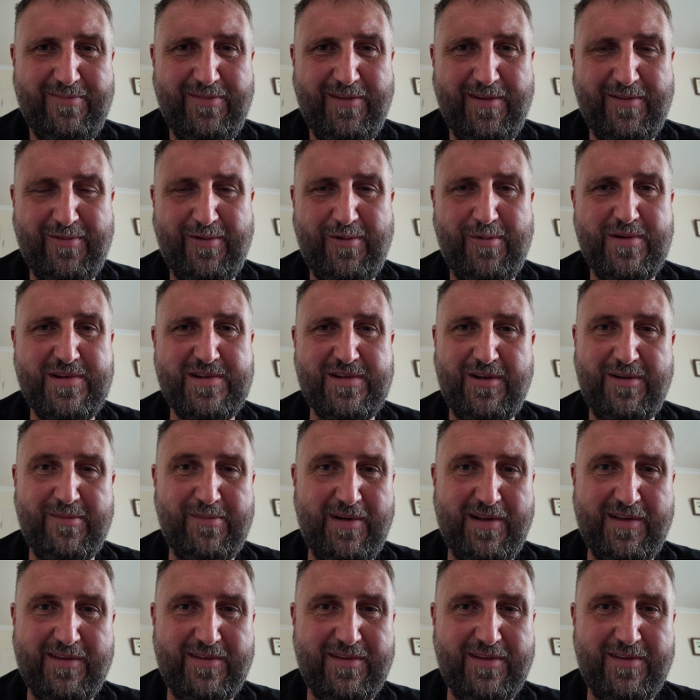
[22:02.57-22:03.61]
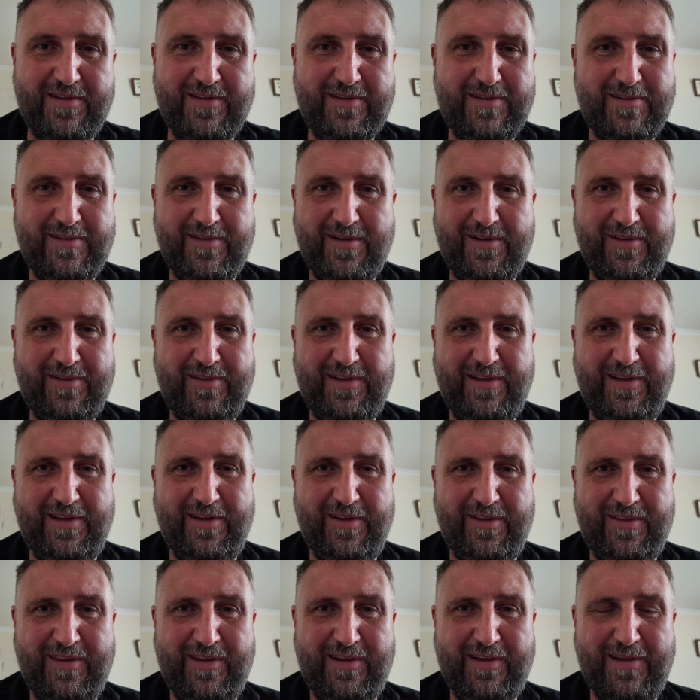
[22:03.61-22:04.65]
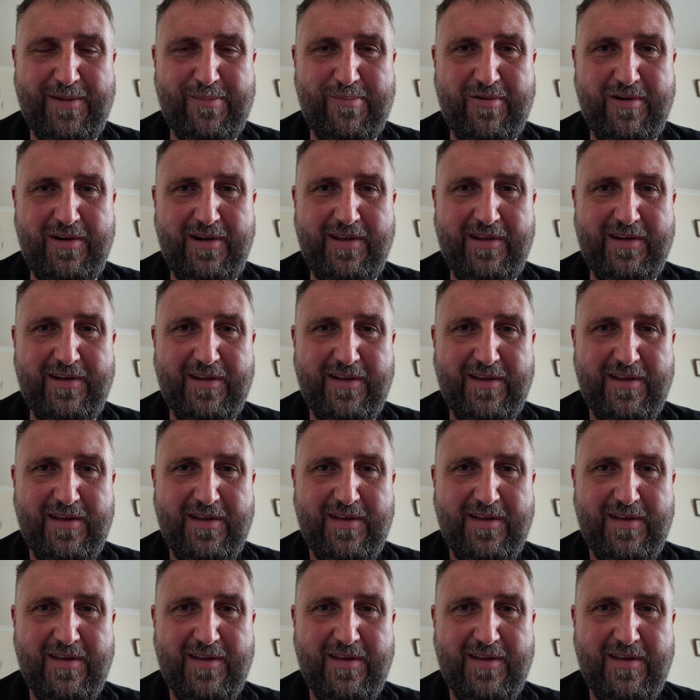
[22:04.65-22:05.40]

I've always liked Mantas. I think they're brilliant.